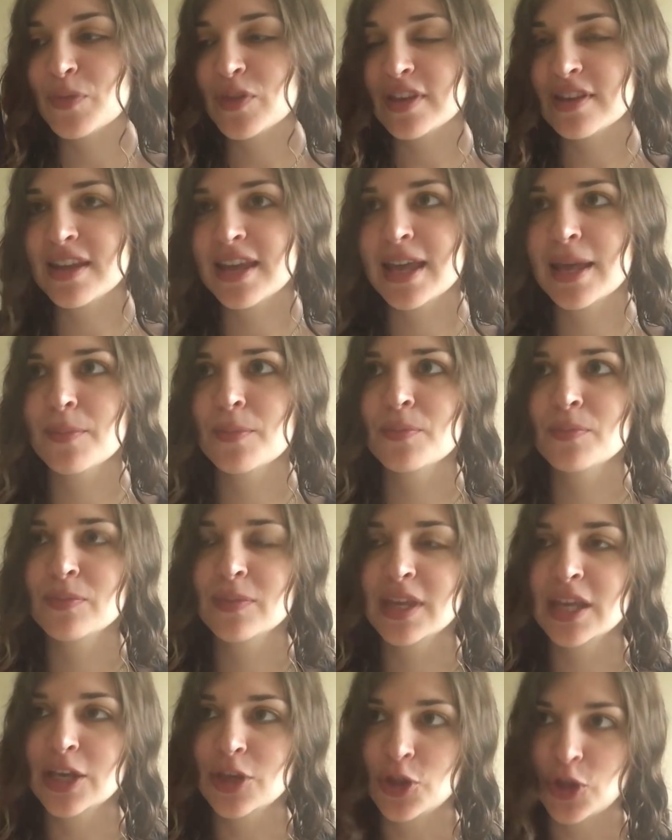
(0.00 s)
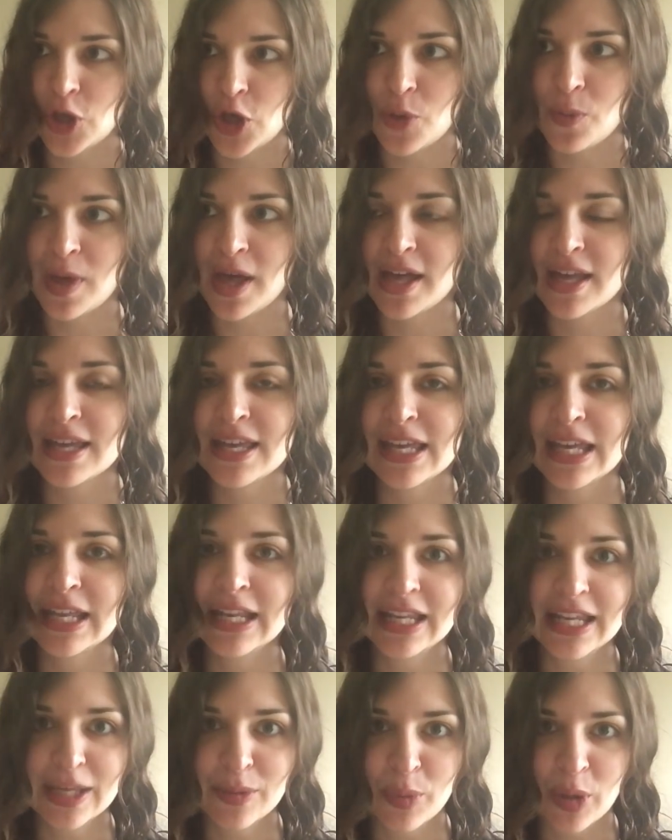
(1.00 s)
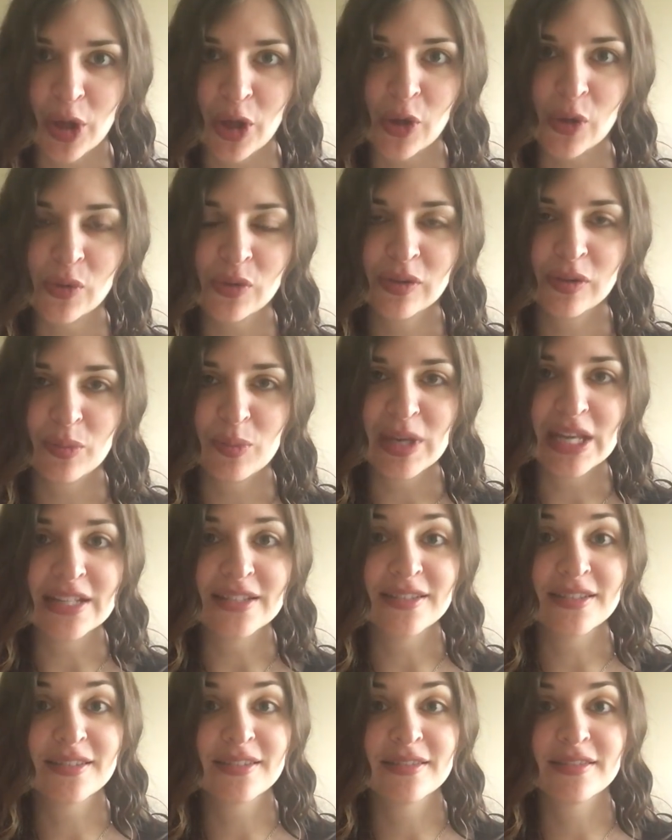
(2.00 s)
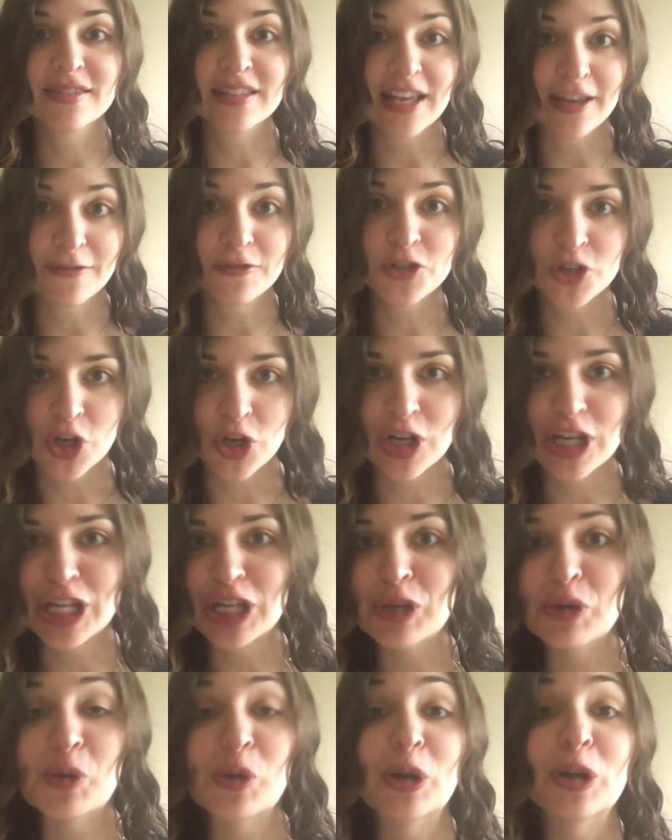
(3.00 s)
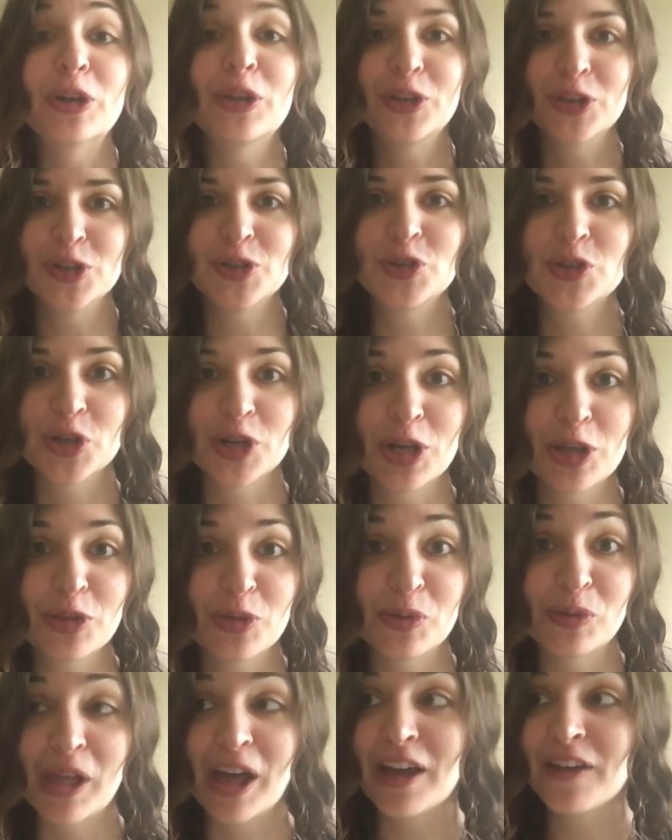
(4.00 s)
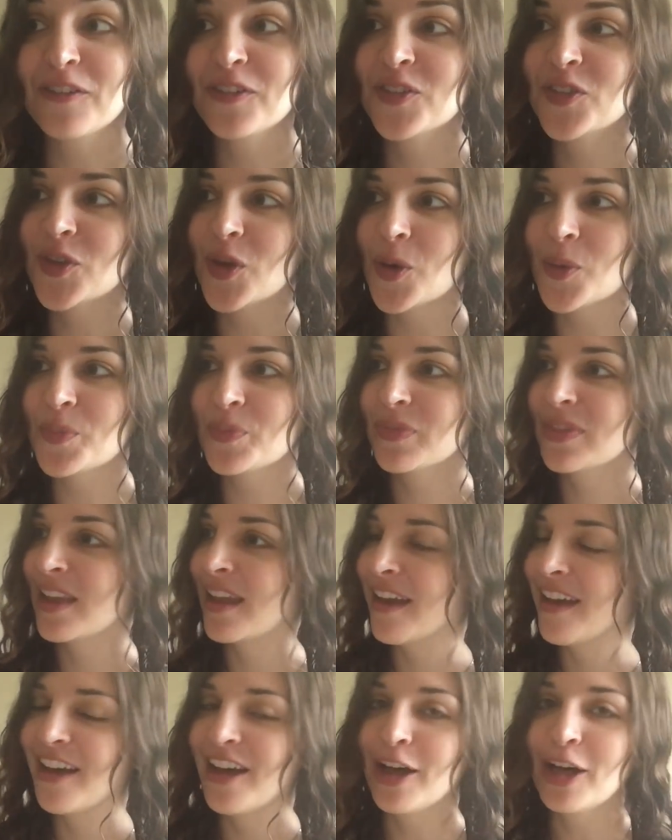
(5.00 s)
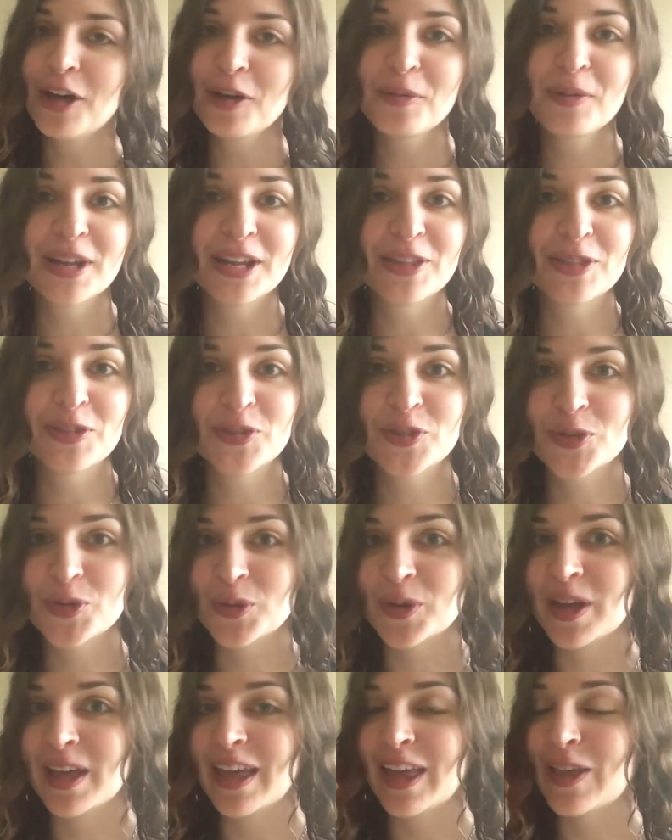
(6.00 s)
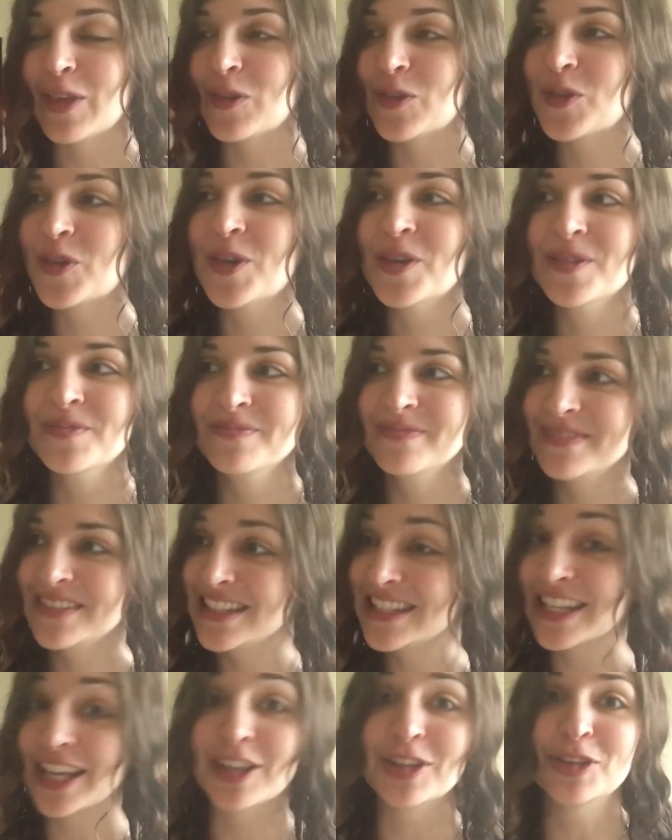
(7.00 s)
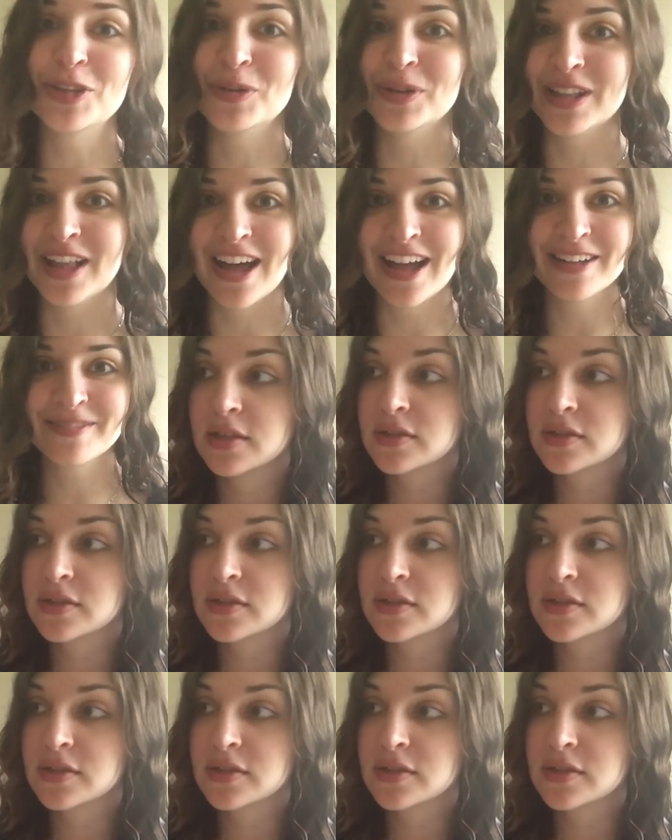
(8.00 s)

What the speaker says: The name Ijeoma in Igbo means safe journey or a good journey through life. So already the story is telling you a lot.